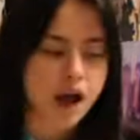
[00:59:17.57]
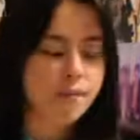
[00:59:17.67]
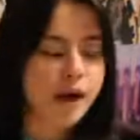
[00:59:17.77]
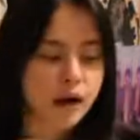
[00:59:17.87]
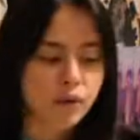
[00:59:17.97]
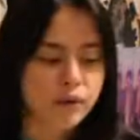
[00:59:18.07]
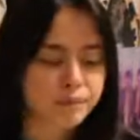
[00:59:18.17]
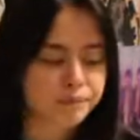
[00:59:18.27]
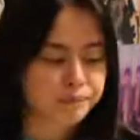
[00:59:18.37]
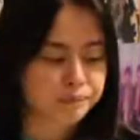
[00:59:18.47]
about
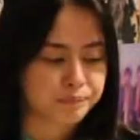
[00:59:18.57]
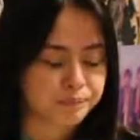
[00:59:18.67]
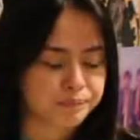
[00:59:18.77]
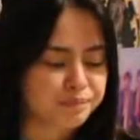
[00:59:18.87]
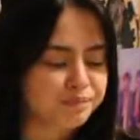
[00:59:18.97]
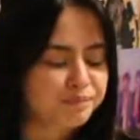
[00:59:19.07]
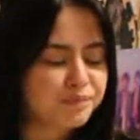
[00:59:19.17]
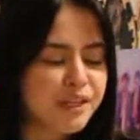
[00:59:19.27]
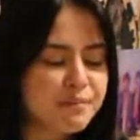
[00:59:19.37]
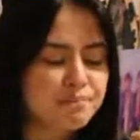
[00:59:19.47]

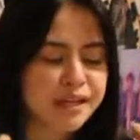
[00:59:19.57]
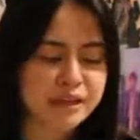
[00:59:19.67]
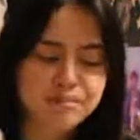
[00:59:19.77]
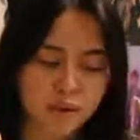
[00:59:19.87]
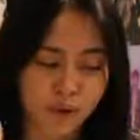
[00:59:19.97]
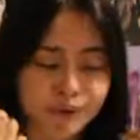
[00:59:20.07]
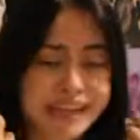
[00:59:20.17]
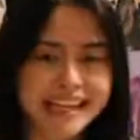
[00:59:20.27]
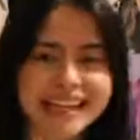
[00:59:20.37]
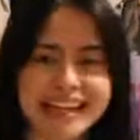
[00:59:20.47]
being Puerto
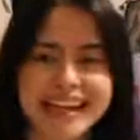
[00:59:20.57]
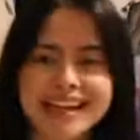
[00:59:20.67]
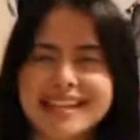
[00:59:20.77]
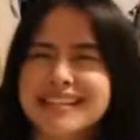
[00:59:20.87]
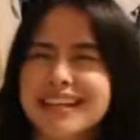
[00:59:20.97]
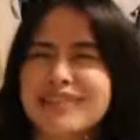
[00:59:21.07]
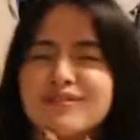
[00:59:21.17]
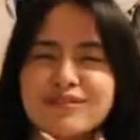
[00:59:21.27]
Rican. And it's like,